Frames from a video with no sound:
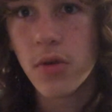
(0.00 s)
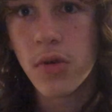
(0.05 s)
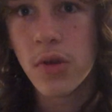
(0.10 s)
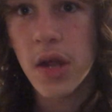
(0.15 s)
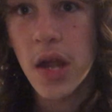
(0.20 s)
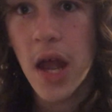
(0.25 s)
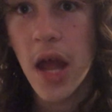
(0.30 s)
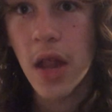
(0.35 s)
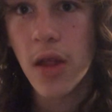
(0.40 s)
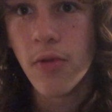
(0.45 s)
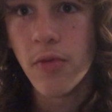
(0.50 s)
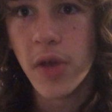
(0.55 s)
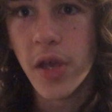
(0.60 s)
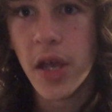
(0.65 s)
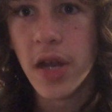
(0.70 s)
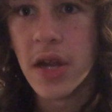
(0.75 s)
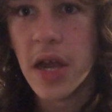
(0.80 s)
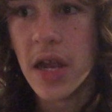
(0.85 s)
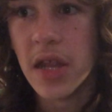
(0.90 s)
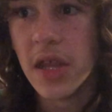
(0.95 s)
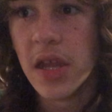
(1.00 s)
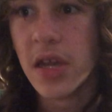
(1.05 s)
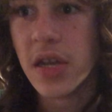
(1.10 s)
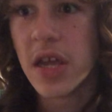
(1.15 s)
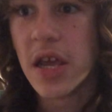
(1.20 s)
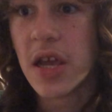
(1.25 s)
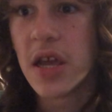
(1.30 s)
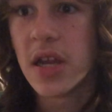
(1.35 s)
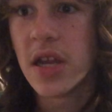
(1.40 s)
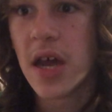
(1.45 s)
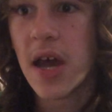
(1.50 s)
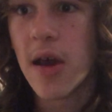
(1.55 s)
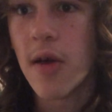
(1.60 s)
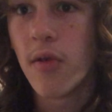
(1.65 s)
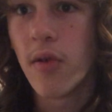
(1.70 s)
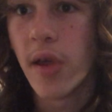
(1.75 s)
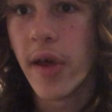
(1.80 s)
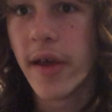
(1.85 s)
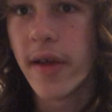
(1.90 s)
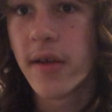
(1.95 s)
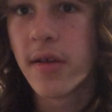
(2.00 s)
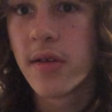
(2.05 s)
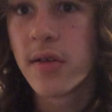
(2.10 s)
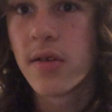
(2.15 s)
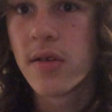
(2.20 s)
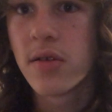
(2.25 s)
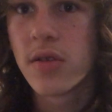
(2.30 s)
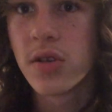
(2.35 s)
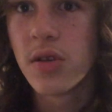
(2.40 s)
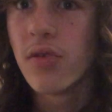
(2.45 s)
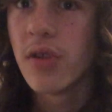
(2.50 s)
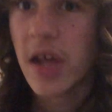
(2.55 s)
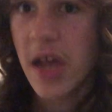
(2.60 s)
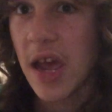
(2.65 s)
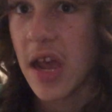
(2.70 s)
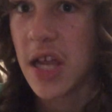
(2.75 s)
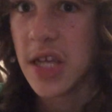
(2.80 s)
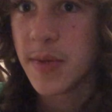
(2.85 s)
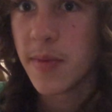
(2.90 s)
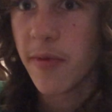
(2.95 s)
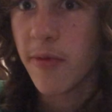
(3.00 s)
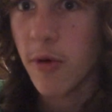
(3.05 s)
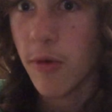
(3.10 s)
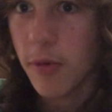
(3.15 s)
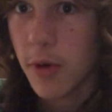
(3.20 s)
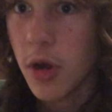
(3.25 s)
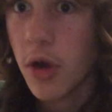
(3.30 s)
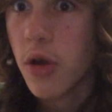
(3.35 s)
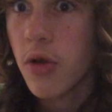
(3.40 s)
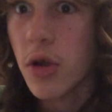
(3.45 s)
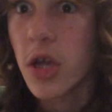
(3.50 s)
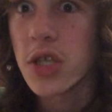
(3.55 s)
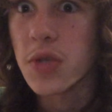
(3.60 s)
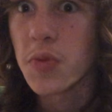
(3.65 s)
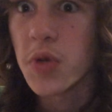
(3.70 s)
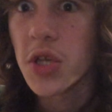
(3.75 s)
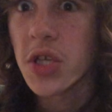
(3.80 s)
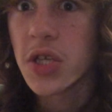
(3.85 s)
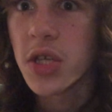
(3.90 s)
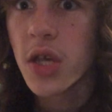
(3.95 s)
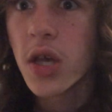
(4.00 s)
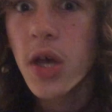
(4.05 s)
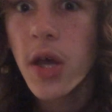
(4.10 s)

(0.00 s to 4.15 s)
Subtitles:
Halloween, and then take it down, like, 2 days before freaking Christmas.